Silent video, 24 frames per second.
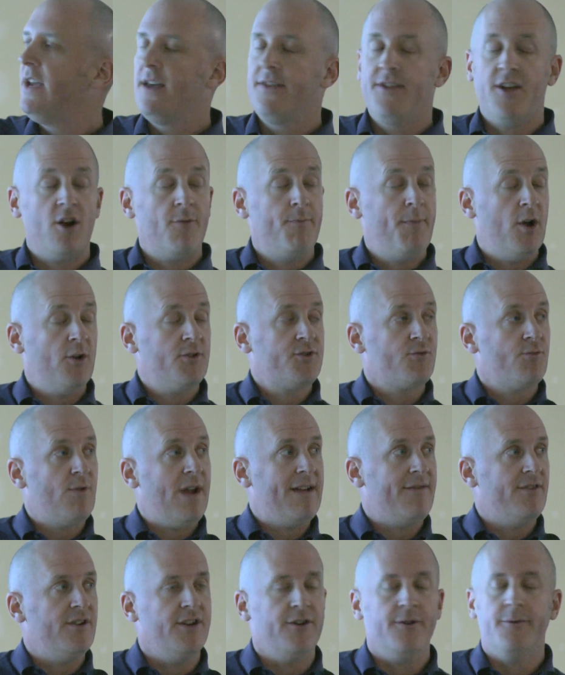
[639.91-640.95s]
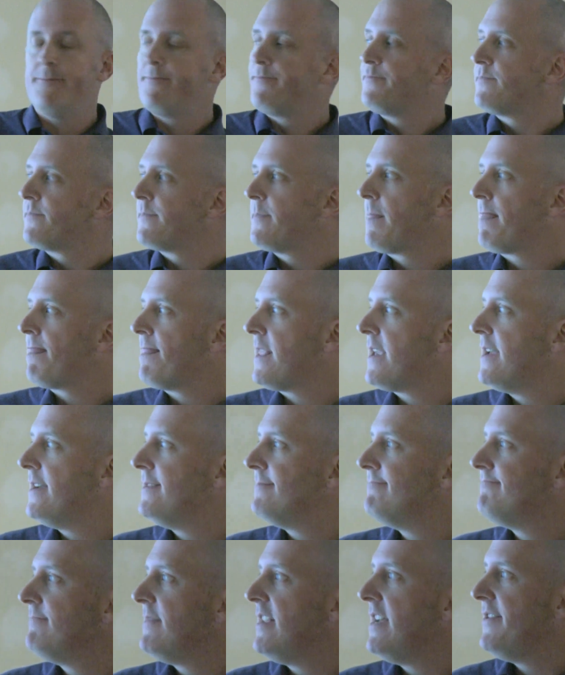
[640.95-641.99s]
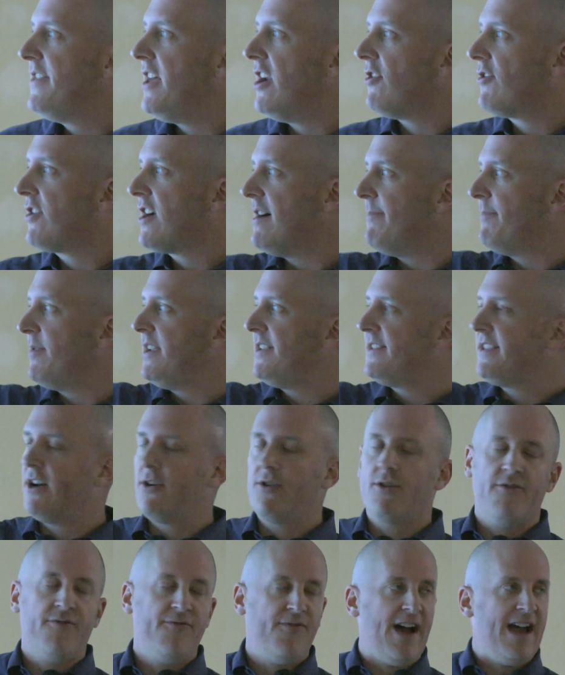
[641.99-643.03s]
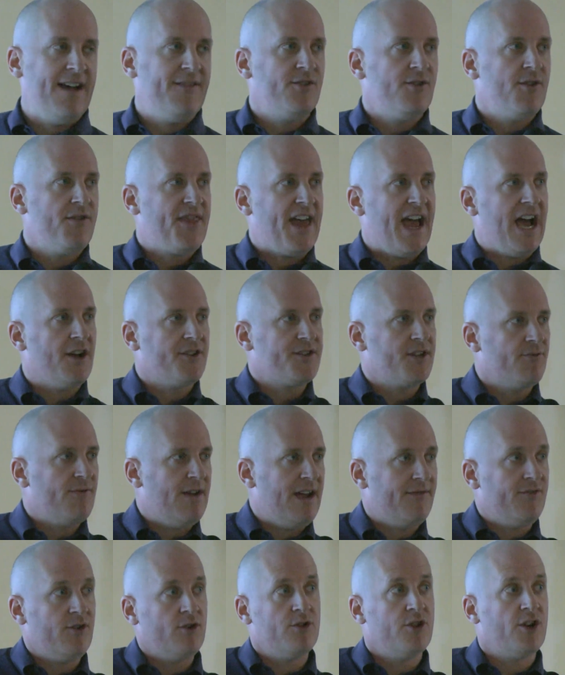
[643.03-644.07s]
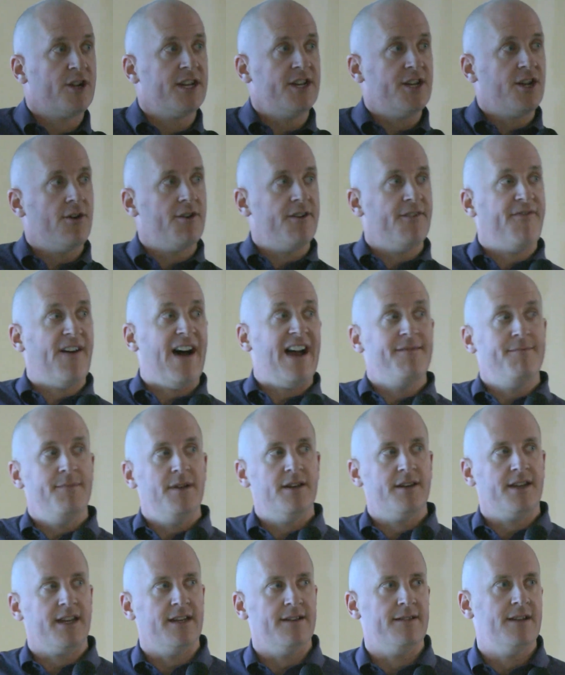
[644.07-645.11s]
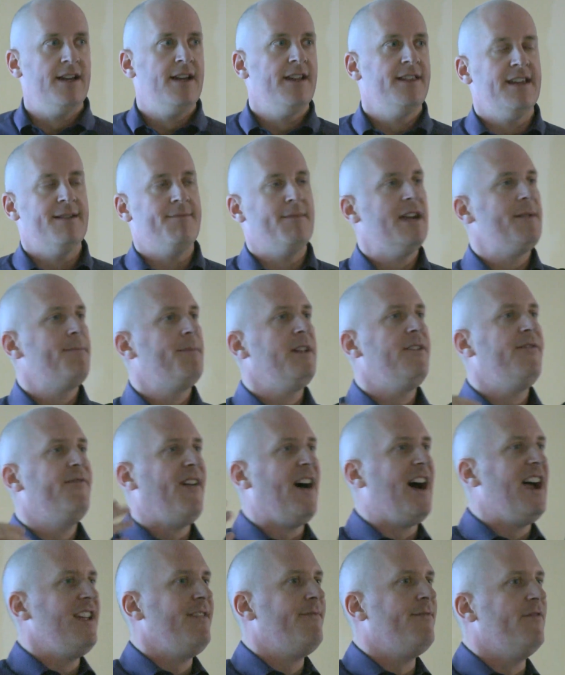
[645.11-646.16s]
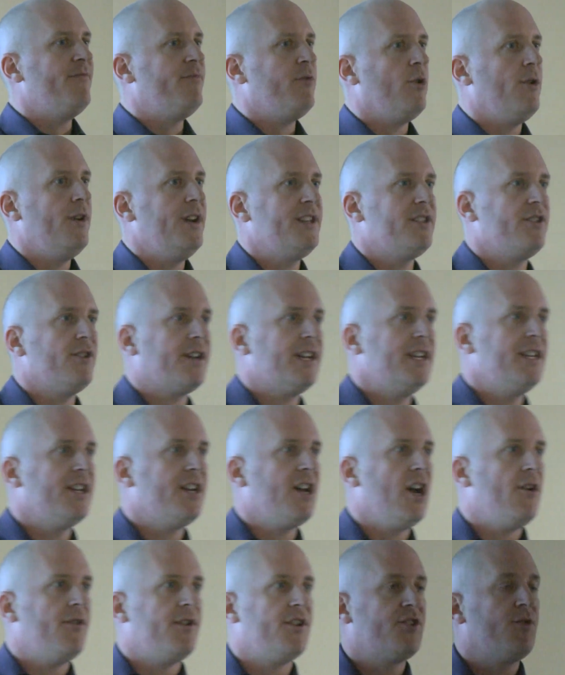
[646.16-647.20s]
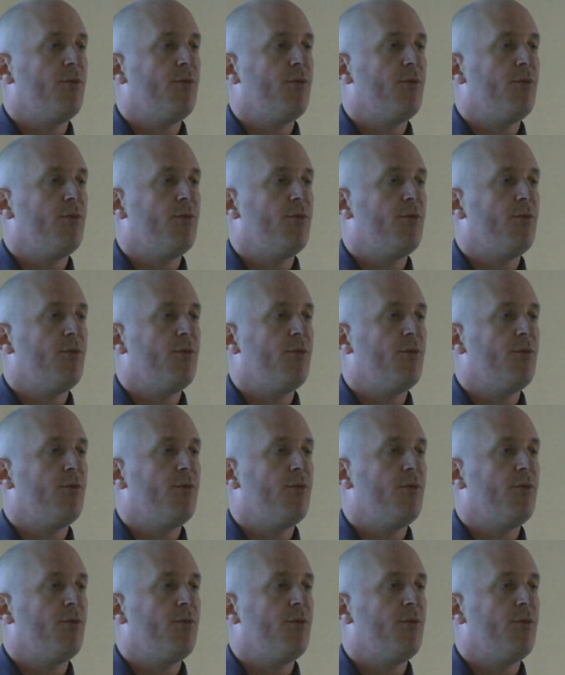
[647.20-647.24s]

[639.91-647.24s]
that are post-revenue, that are companies that are 500,000 in revenue looking to go to 5 million, that might be 5 employees looking to go to